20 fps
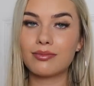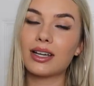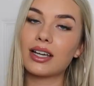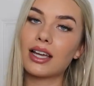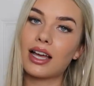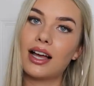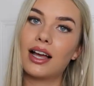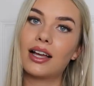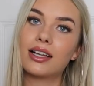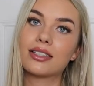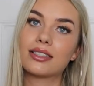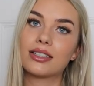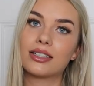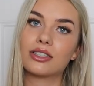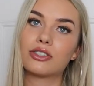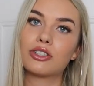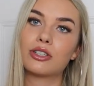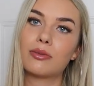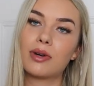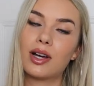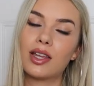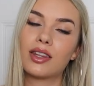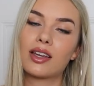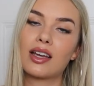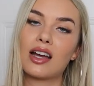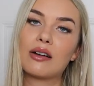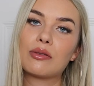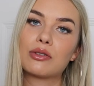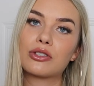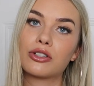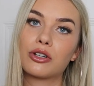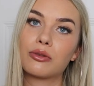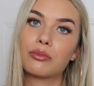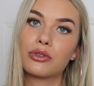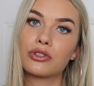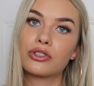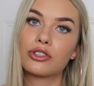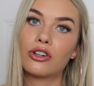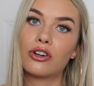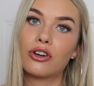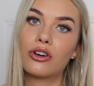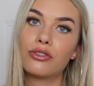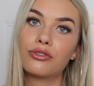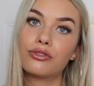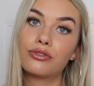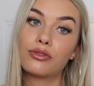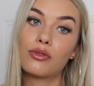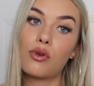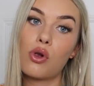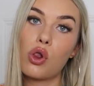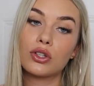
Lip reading: My cat is literally behind the camera, she's gonna push it off.